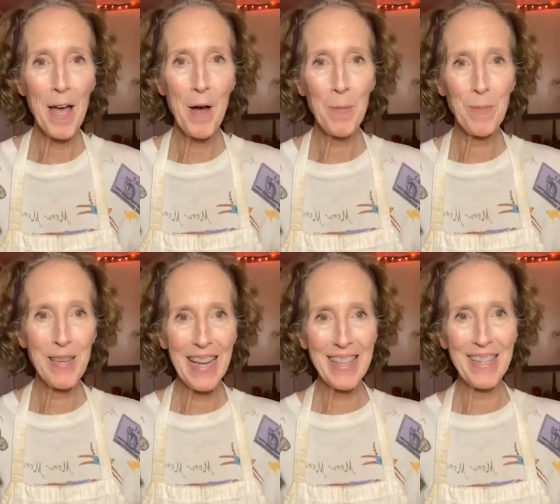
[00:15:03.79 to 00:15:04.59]
I
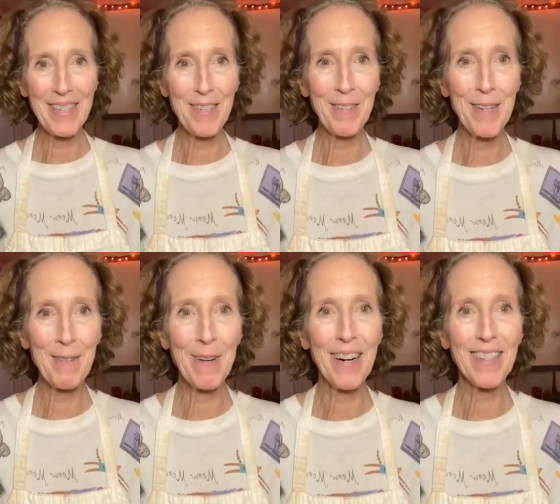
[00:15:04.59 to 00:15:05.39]
hope Nathan's
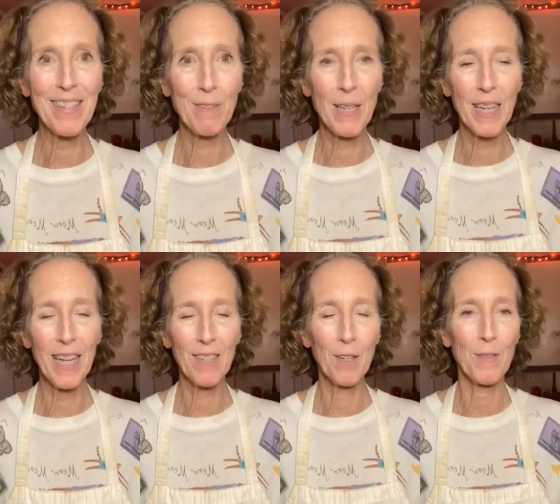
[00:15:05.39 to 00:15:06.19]
doing well this
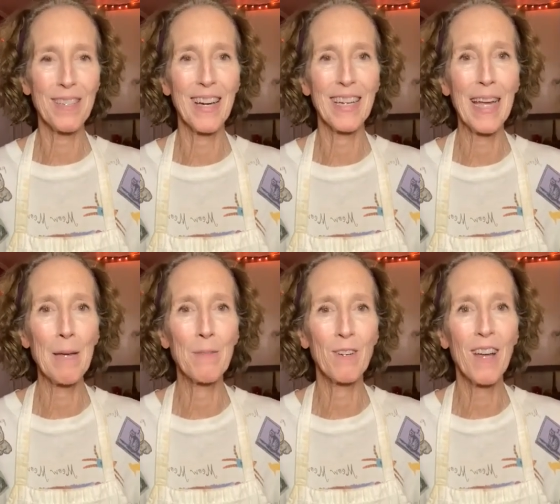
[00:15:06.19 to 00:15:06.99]
weekend. I don't know if he's got
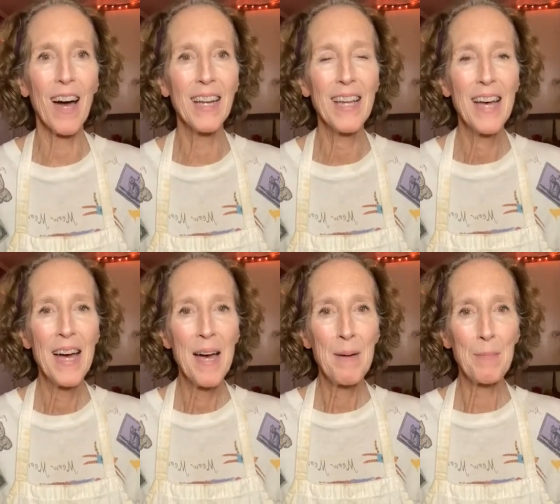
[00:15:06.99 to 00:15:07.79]
games or not,
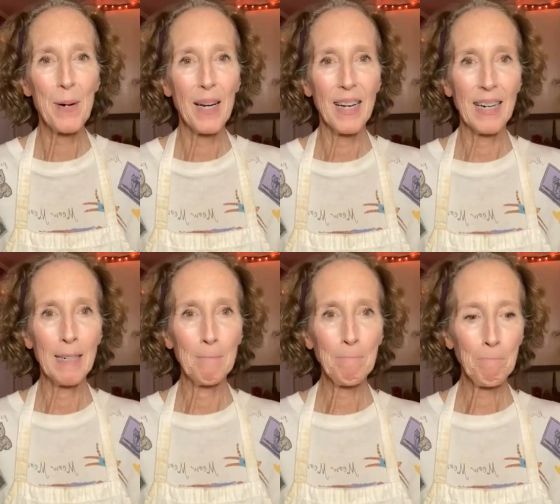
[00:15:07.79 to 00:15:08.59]
but
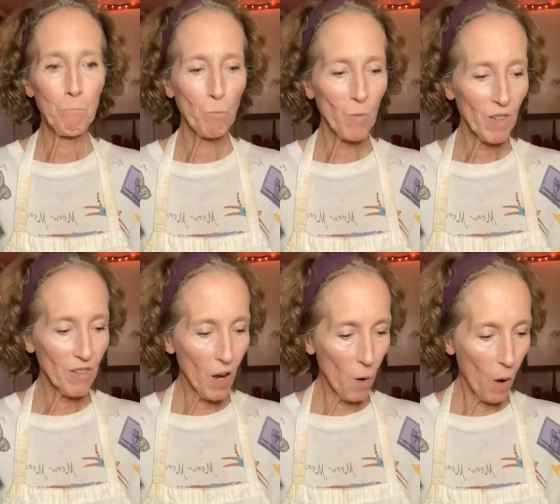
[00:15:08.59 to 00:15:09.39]

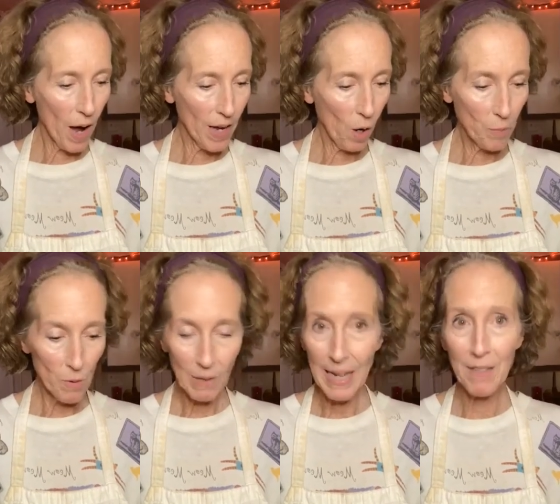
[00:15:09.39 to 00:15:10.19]
so I
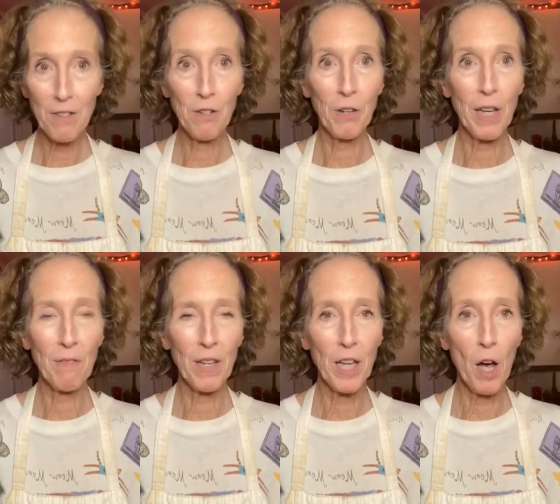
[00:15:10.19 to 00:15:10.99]
hope you liked this
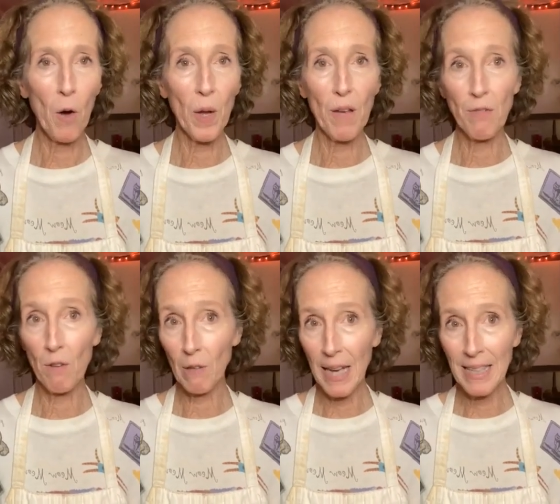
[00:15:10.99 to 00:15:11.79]
cooking video.
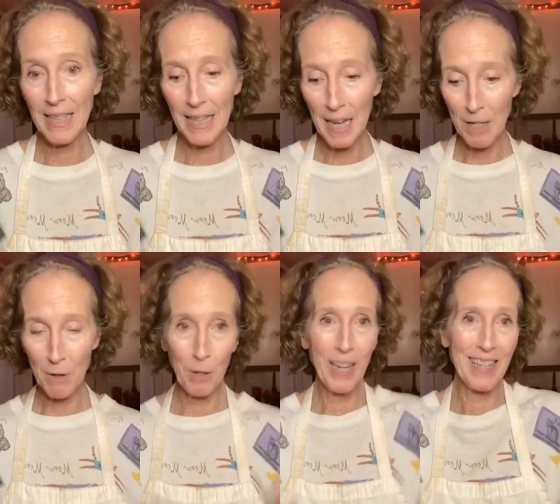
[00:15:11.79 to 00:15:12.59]
If you liked it
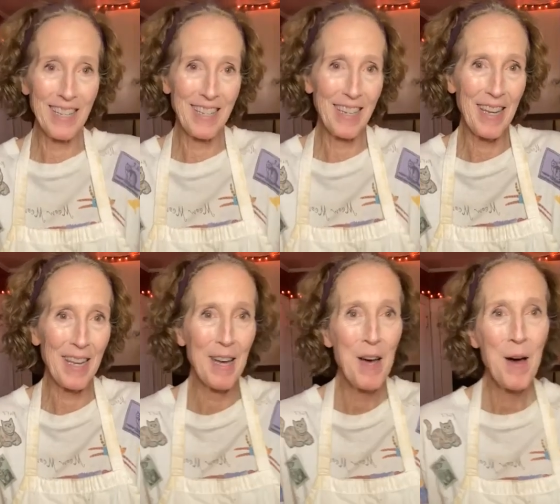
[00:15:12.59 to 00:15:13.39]
and you could
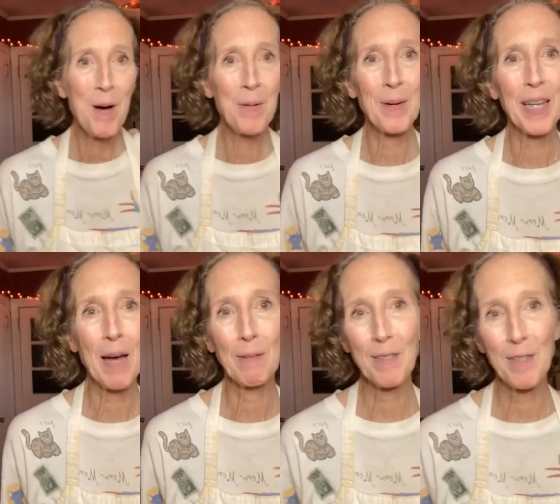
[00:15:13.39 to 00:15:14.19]
see
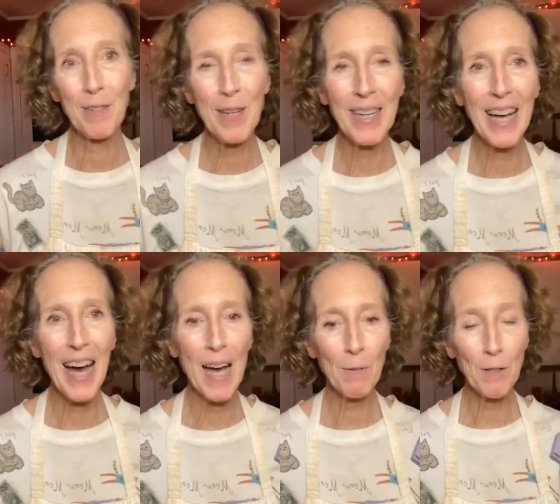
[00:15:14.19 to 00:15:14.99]
what I was
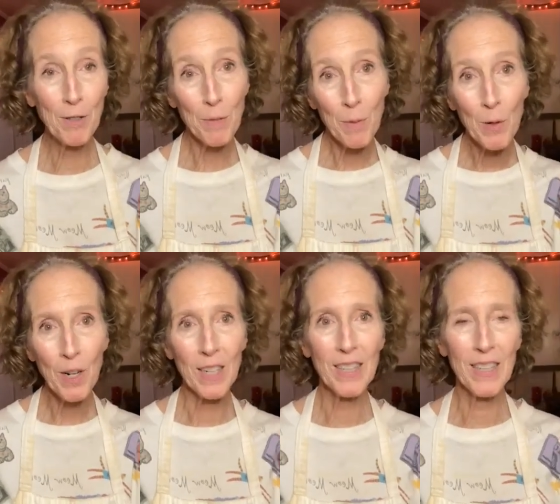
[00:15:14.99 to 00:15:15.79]
doing, I will do
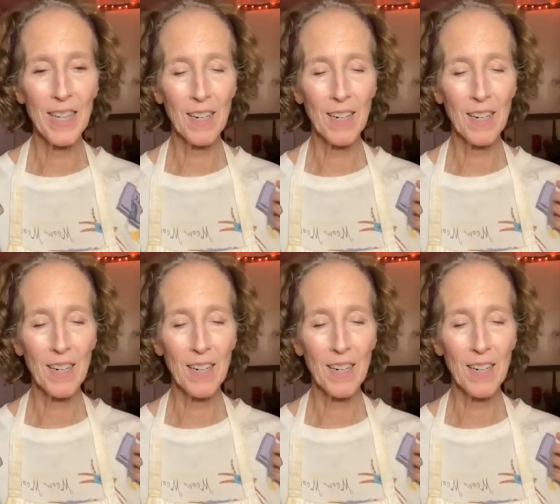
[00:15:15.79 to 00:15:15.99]
more.